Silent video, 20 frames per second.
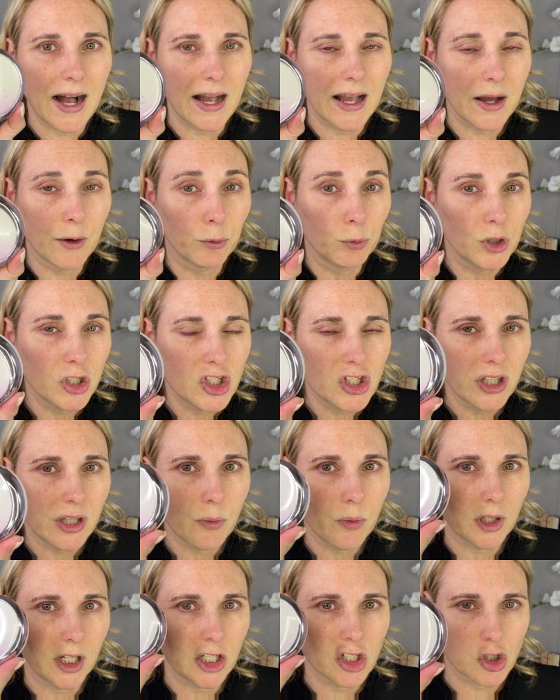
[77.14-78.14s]
originally
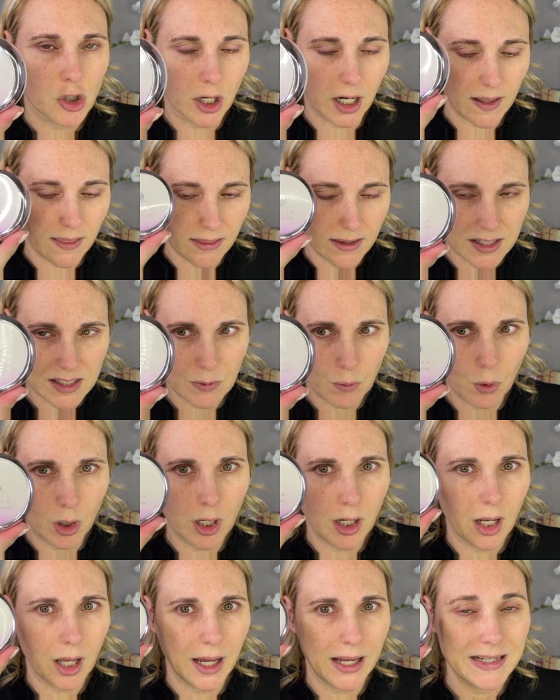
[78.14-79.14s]
when I tried this
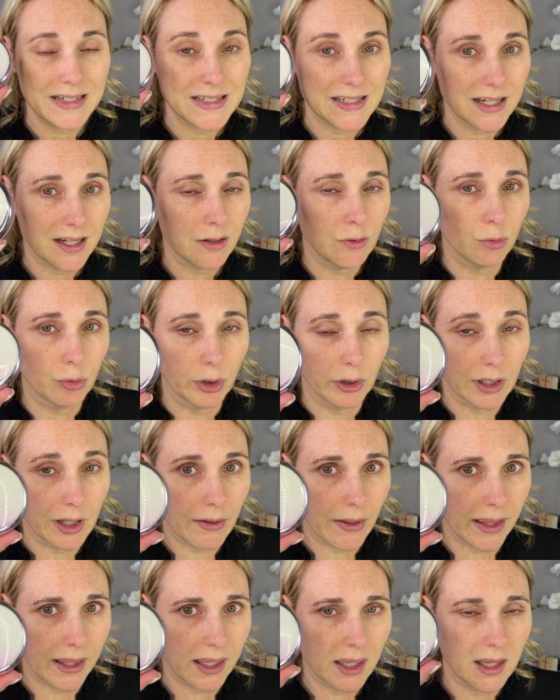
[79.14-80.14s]
one, I did really
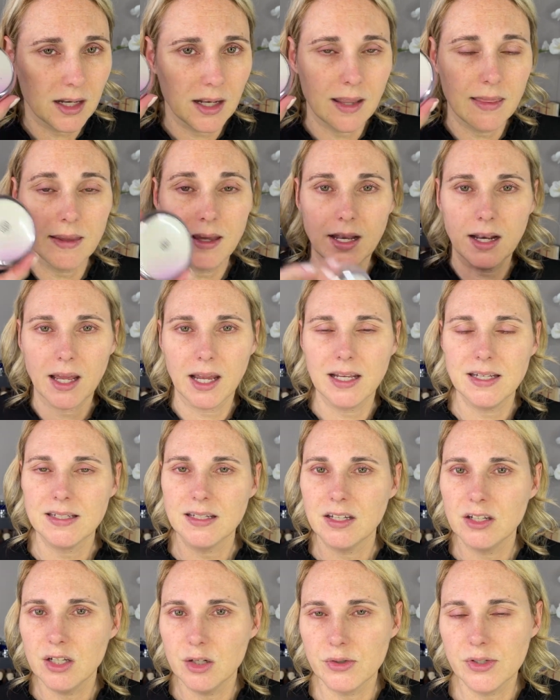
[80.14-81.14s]
like it. And then I
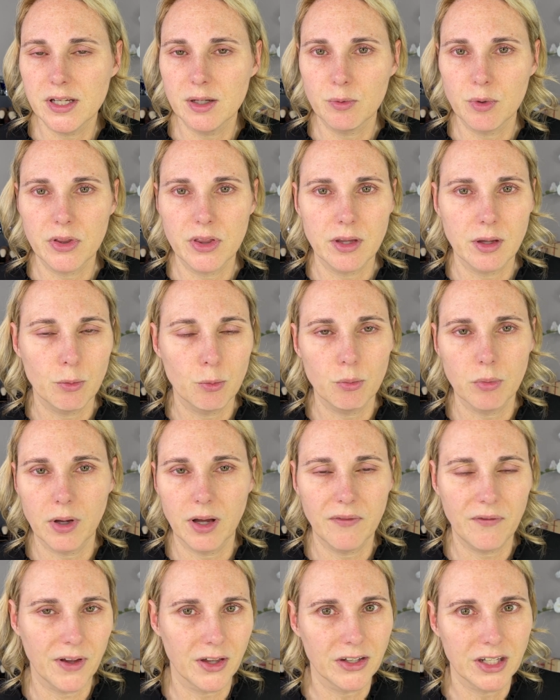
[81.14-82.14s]
did use it with a
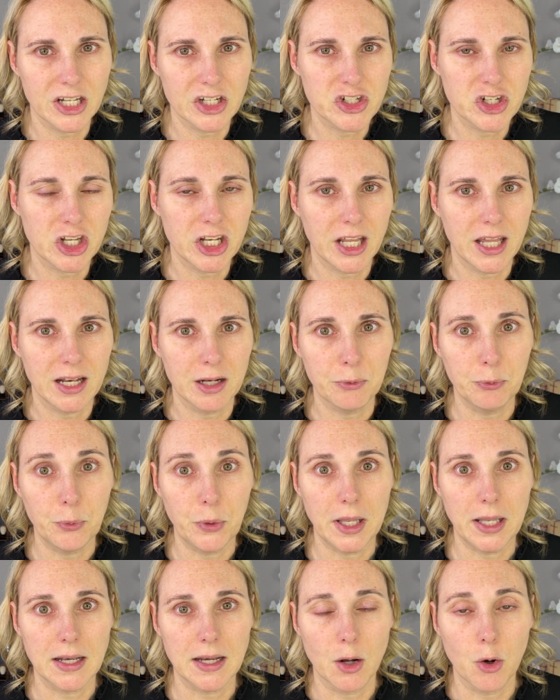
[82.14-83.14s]
foundation and it
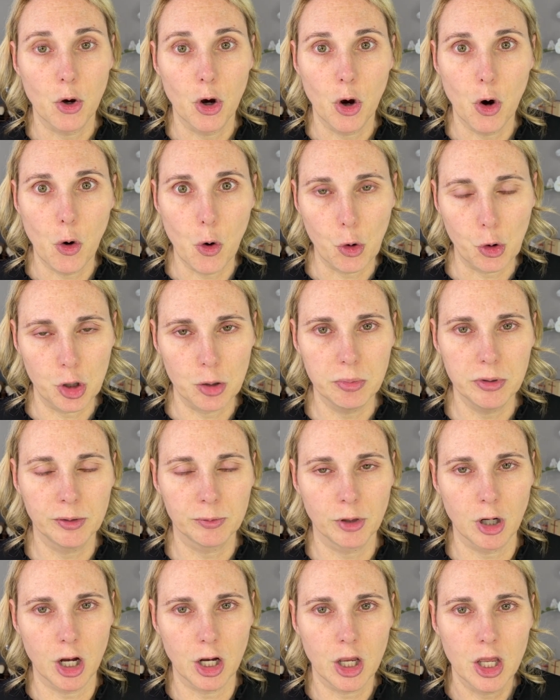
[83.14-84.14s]
went horribly
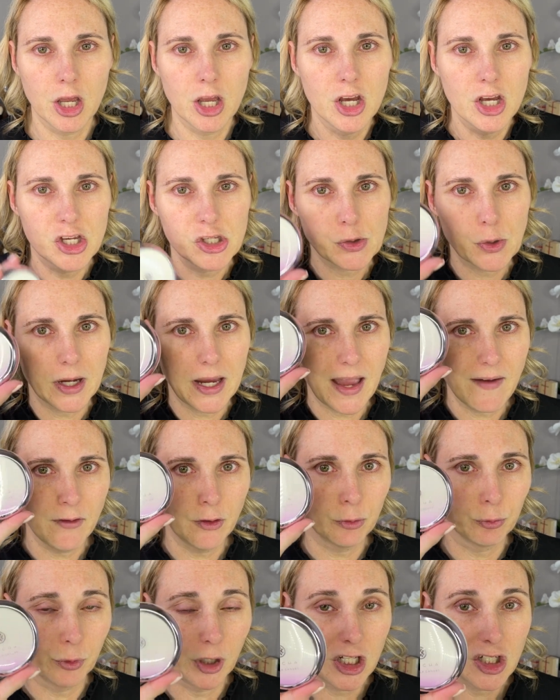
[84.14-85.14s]
wrong. So I
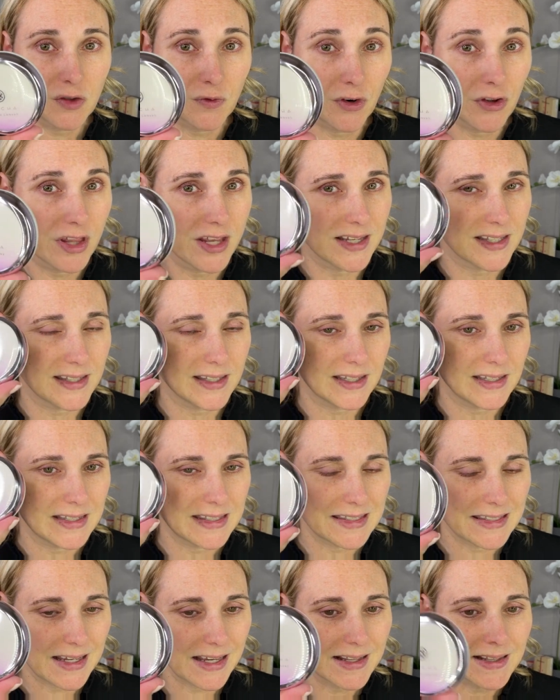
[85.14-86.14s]
haven't reached for this
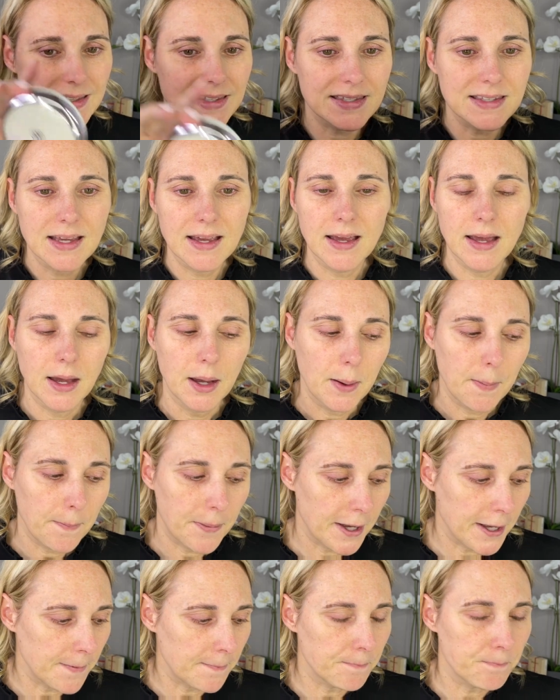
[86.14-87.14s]
since,
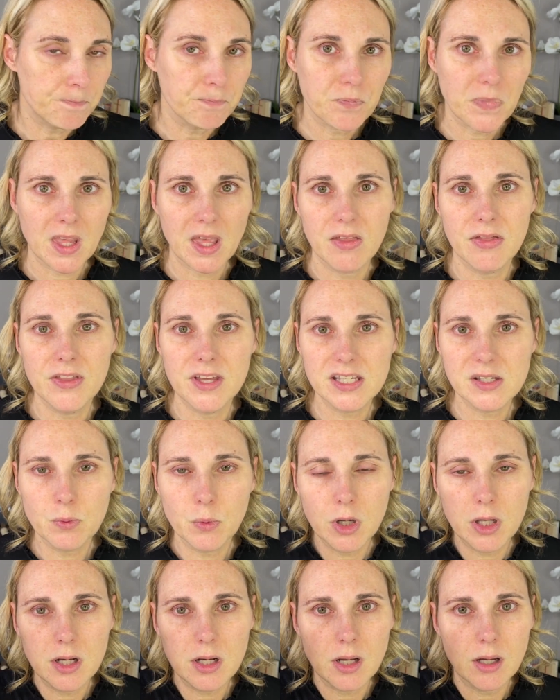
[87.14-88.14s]
but this
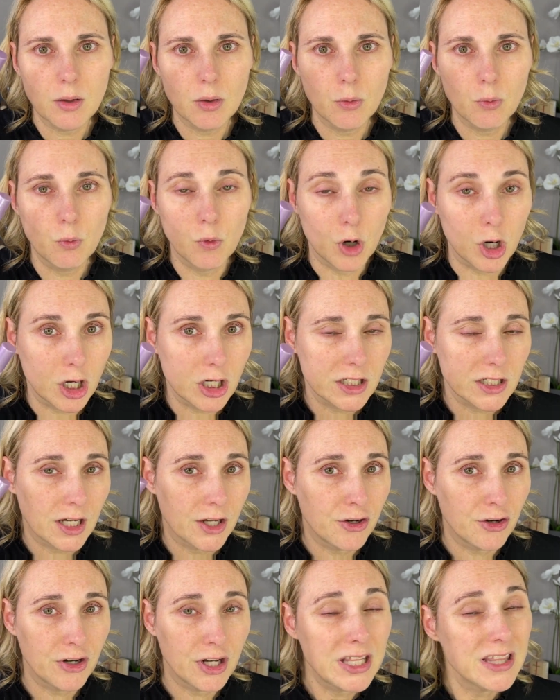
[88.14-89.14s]
one worked
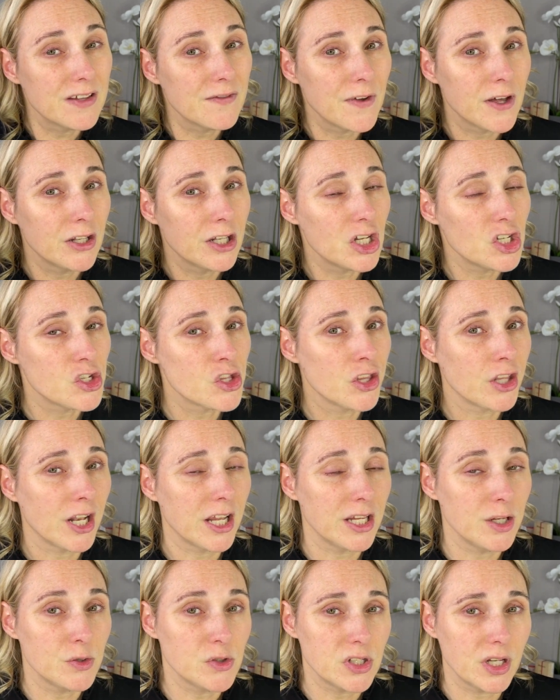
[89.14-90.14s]
underneath the foundation that I
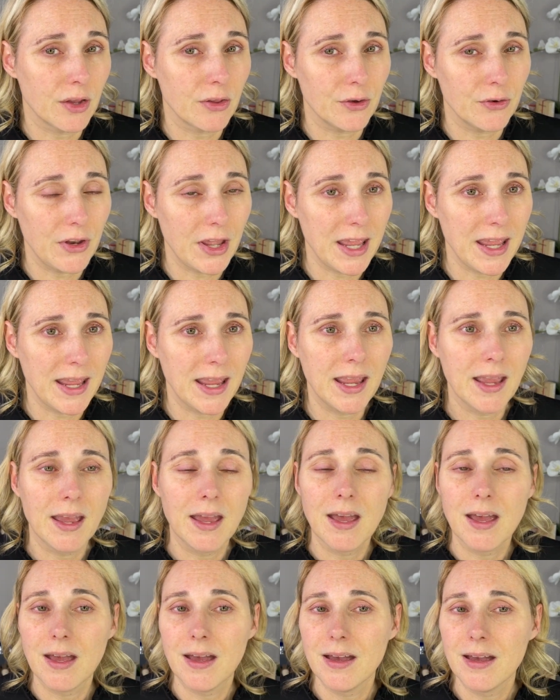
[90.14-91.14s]
used the other day.
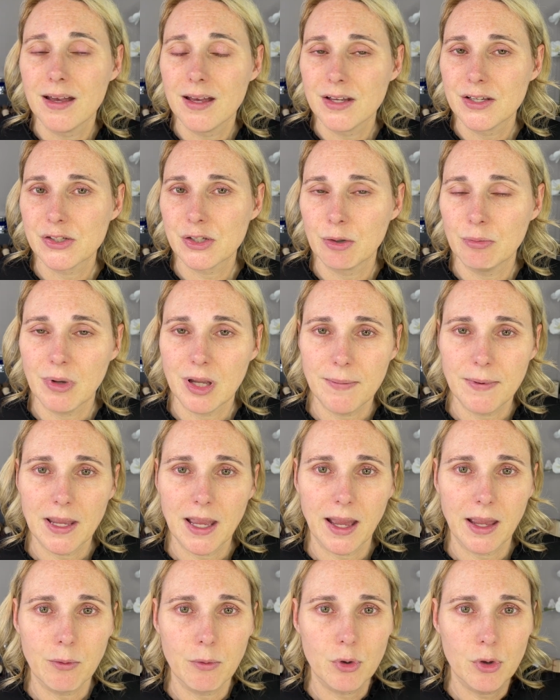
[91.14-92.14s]
So maybe
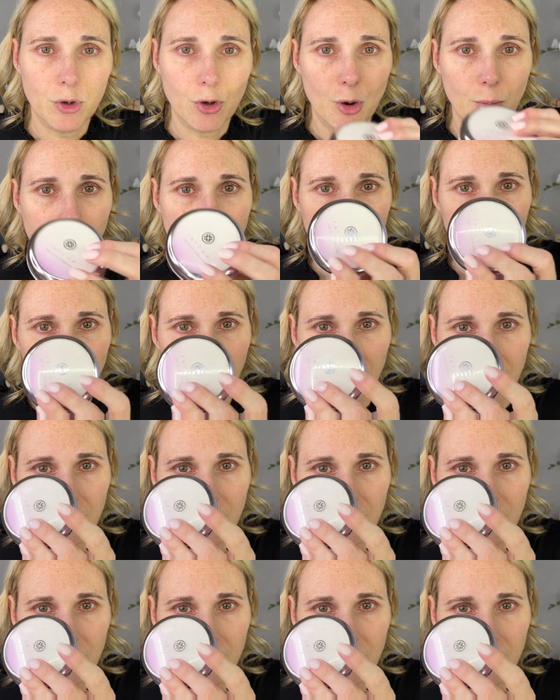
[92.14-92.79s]
I will go back and